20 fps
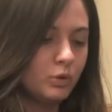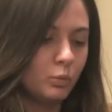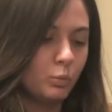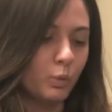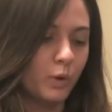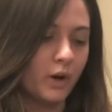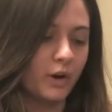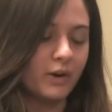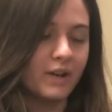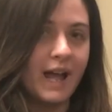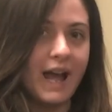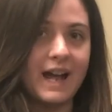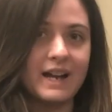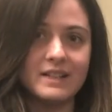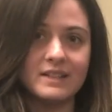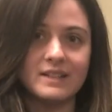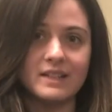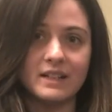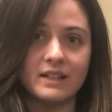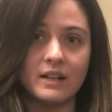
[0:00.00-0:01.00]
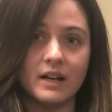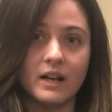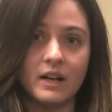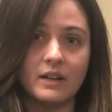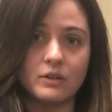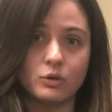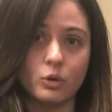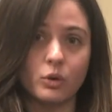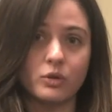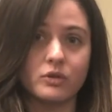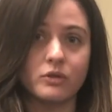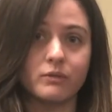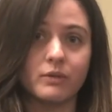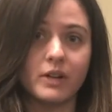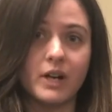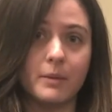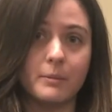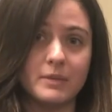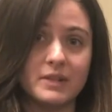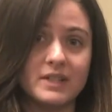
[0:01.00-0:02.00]
when our cat is in dorsal
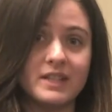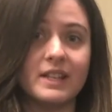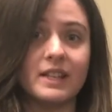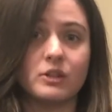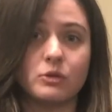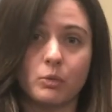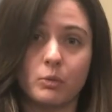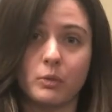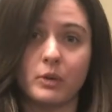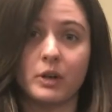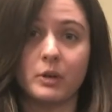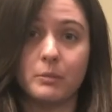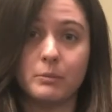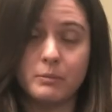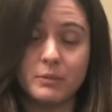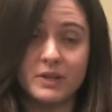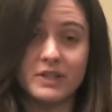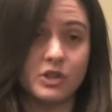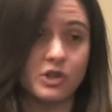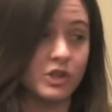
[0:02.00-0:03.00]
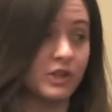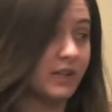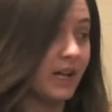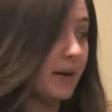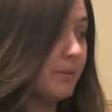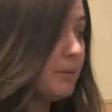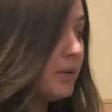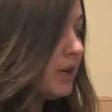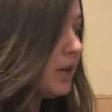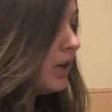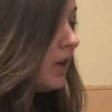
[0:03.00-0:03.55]
recumbency. That's where we're going to position them.